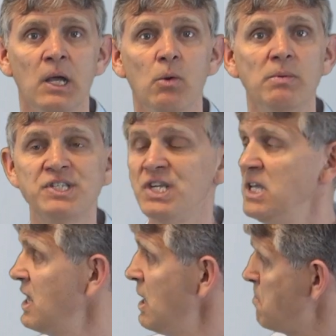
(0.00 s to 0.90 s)
We will
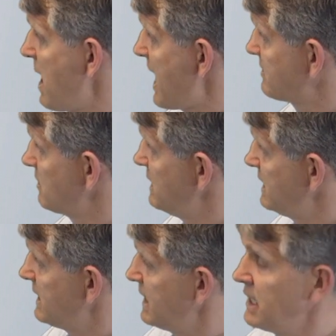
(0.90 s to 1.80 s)
see the impact
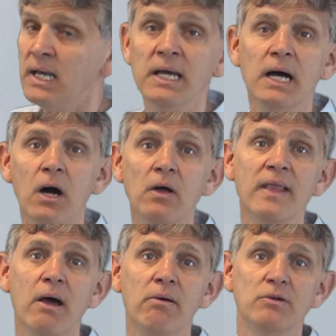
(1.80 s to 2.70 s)
immediately
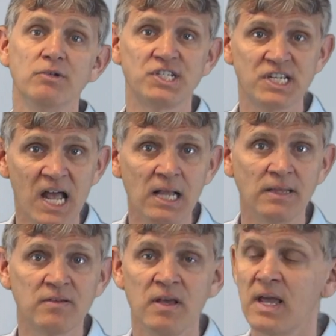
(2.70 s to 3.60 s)
on our
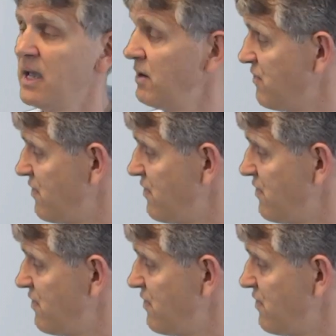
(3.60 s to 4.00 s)
result and